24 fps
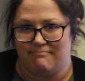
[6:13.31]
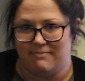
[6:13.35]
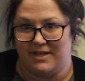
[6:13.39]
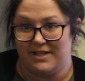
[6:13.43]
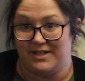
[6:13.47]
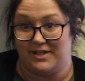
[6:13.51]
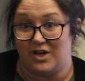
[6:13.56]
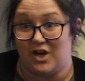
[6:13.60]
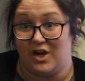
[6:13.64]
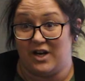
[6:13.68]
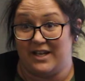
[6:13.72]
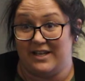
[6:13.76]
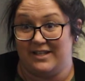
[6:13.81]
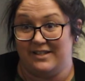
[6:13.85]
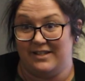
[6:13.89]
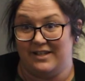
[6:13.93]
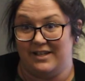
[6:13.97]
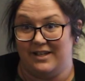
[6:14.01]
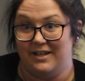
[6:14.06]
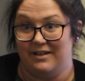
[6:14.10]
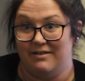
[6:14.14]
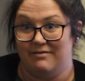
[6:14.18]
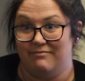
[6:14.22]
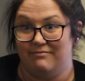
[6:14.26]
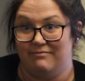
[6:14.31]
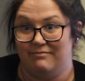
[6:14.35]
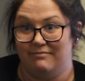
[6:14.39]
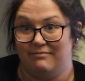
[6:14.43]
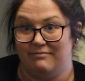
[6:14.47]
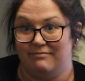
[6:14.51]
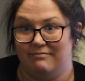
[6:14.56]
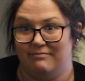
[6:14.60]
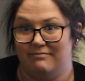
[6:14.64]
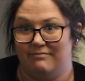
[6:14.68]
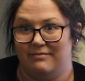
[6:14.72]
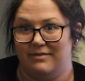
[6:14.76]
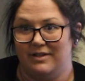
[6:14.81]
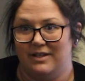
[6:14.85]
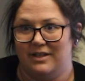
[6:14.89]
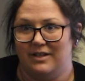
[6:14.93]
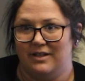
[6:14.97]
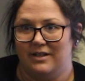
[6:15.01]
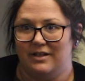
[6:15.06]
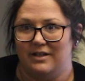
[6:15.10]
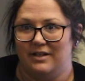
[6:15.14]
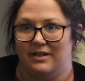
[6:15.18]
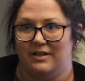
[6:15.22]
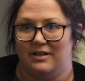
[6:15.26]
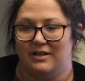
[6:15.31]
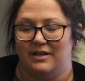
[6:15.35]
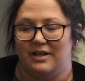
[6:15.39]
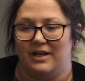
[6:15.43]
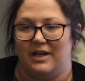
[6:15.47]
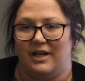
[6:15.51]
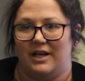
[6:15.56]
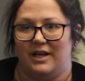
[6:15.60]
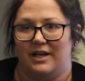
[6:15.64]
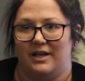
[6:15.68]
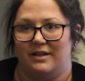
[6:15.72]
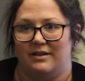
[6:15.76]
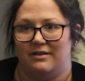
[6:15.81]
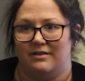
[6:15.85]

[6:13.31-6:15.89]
is not easy. And